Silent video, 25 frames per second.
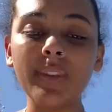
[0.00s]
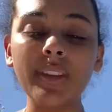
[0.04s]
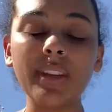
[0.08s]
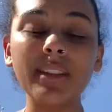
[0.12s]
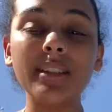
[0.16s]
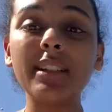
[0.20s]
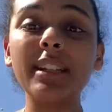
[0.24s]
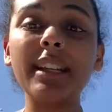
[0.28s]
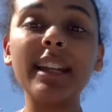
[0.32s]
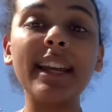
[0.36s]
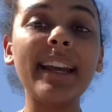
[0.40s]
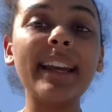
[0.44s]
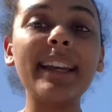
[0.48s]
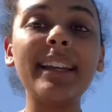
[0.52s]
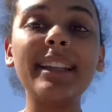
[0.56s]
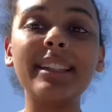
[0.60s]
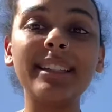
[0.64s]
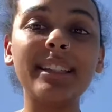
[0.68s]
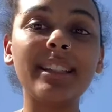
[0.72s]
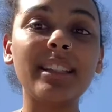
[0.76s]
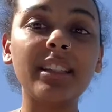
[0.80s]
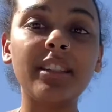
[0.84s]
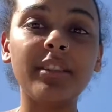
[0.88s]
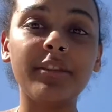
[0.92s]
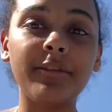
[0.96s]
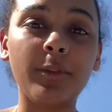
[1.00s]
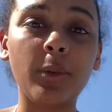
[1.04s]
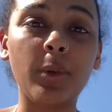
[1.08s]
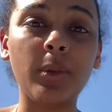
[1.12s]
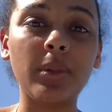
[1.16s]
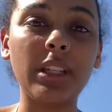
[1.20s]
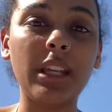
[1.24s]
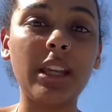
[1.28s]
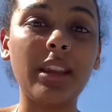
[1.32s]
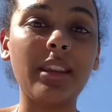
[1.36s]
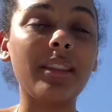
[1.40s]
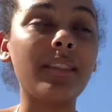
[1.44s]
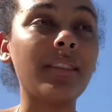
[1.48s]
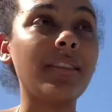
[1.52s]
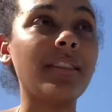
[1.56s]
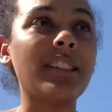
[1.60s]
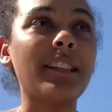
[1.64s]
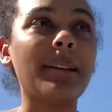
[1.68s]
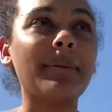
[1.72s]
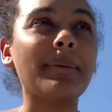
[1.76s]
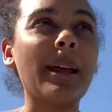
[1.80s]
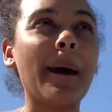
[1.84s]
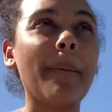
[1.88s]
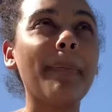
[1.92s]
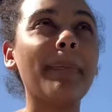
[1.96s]
Today is the 14th of
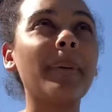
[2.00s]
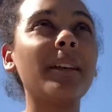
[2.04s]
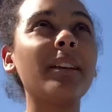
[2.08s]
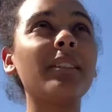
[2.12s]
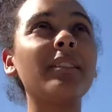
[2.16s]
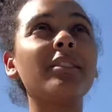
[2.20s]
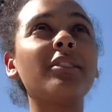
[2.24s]
September,